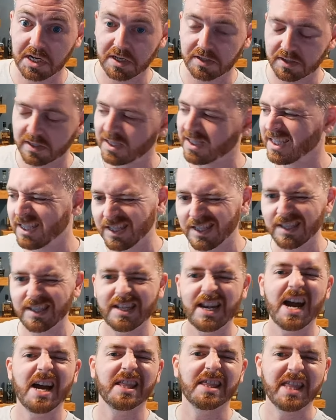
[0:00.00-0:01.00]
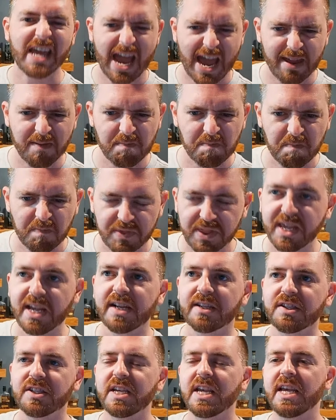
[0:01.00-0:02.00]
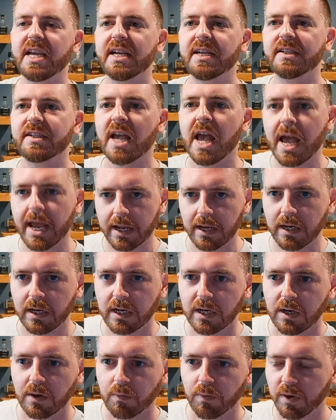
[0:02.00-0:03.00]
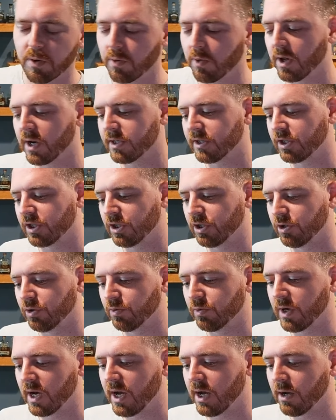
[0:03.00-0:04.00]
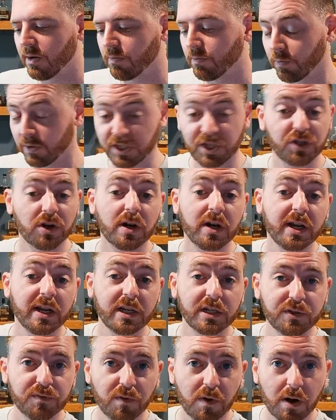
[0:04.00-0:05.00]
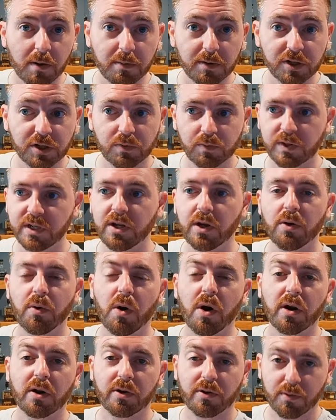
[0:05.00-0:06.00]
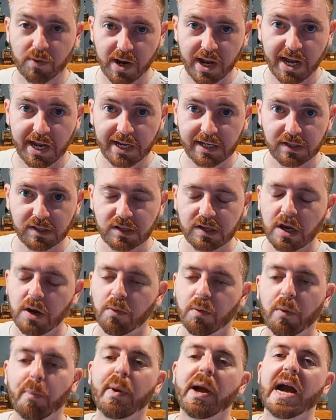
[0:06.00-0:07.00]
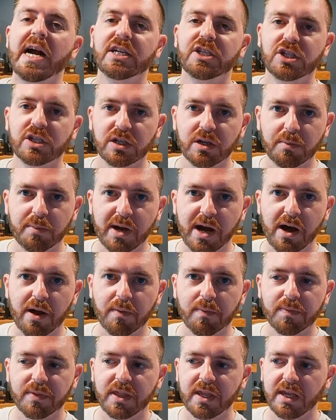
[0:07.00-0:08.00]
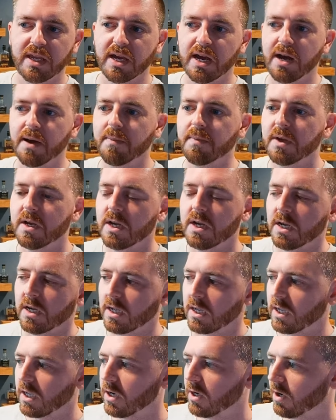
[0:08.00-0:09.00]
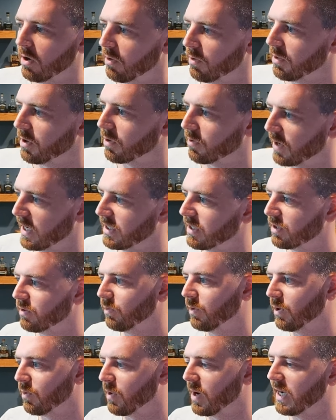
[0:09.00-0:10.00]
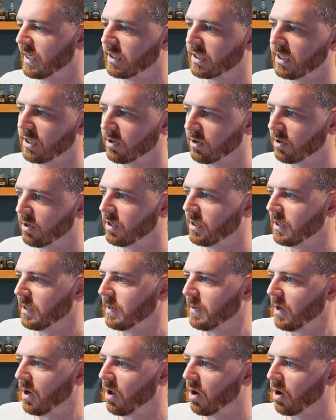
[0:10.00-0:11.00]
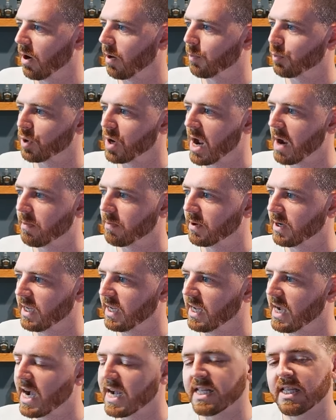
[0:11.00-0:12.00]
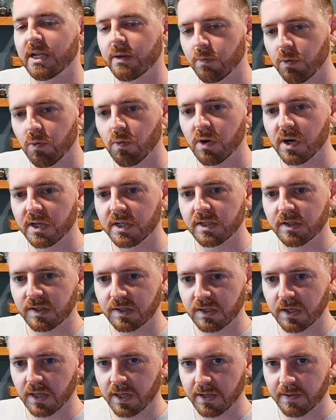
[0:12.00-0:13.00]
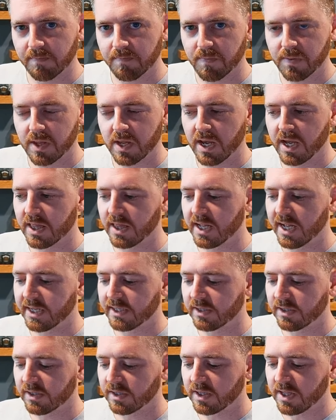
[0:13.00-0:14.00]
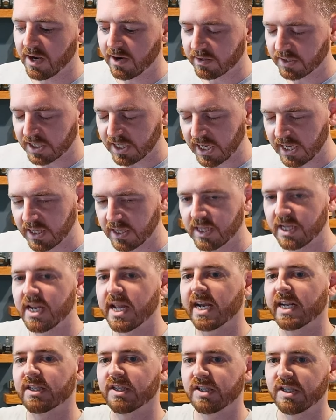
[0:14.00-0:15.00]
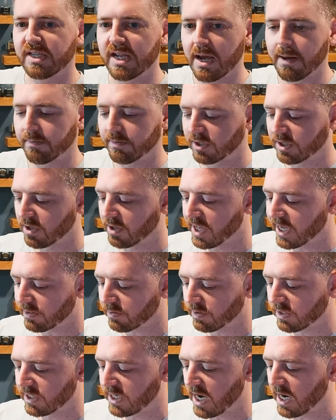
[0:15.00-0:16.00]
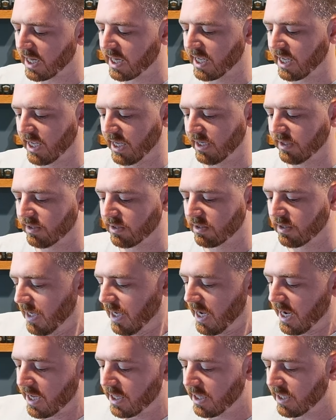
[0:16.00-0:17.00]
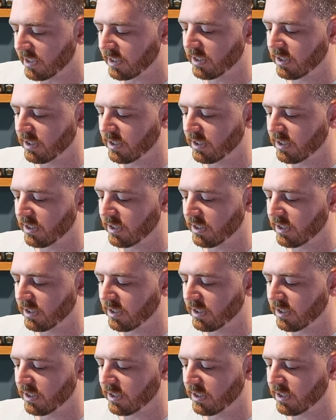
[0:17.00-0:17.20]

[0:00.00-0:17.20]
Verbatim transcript: else. This is not that. This is, hey, we want to, uh, we started out as farmers. We know our grains. We're passionate about the, uh, you know, the grains that we raise here on our property. I think we want to distill it. And then they're taking the next step. So that's what Dettling is. And this